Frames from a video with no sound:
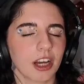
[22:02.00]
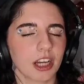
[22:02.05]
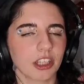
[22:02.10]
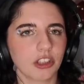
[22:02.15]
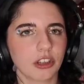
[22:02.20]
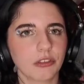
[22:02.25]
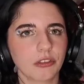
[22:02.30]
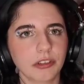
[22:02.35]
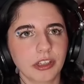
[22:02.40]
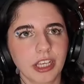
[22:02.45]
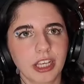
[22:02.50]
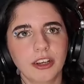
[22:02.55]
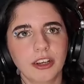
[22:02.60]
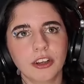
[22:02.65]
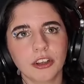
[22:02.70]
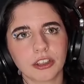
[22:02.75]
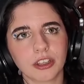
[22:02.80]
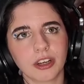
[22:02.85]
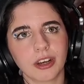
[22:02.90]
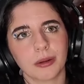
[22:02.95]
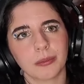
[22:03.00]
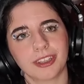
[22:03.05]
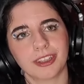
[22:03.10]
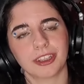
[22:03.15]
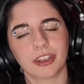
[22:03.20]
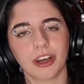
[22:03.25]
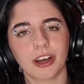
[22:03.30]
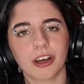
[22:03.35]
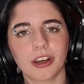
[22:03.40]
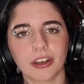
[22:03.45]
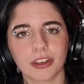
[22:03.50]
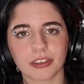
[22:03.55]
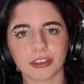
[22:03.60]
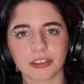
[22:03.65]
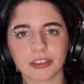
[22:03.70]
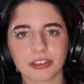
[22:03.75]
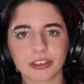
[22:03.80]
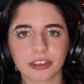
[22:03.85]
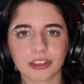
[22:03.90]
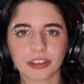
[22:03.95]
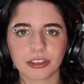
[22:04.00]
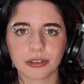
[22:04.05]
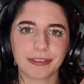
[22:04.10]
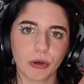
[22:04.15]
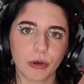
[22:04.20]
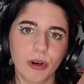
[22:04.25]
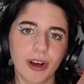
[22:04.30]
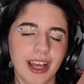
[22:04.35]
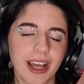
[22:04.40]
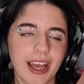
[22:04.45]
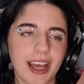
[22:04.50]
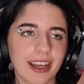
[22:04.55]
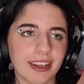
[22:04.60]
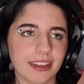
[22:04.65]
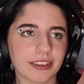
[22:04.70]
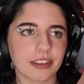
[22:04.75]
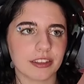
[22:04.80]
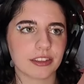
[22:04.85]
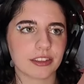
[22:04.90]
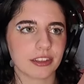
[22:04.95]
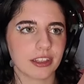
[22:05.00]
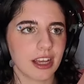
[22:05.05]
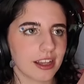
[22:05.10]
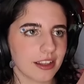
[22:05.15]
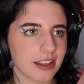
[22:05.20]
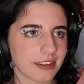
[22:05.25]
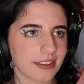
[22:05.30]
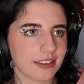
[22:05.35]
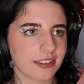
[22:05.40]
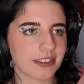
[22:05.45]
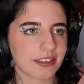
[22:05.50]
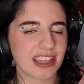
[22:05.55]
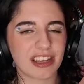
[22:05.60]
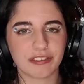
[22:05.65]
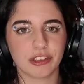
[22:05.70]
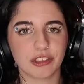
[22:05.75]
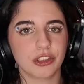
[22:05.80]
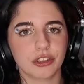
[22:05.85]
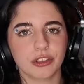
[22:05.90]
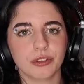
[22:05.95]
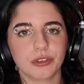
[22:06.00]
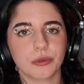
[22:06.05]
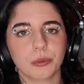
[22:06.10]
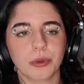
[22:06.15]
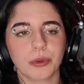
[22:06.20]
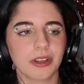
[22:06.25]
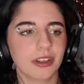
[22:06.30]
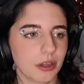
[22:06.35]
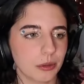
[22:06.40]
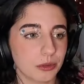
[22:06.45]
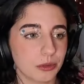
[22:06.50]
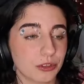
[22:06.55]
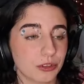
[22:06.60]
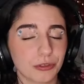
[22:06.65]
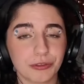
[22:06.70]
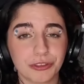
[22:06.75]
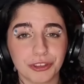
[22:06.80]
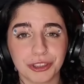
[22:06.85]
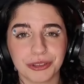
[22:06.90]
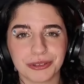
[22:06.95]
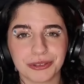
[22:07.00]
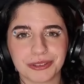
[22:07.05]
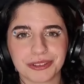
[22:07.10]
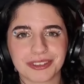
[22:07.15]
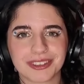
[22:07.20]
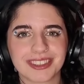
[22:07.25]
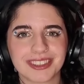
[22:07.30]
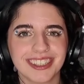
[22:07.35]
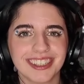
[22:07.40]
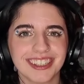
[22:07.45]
I don't really look up the cast beforehand, as evident when I was confused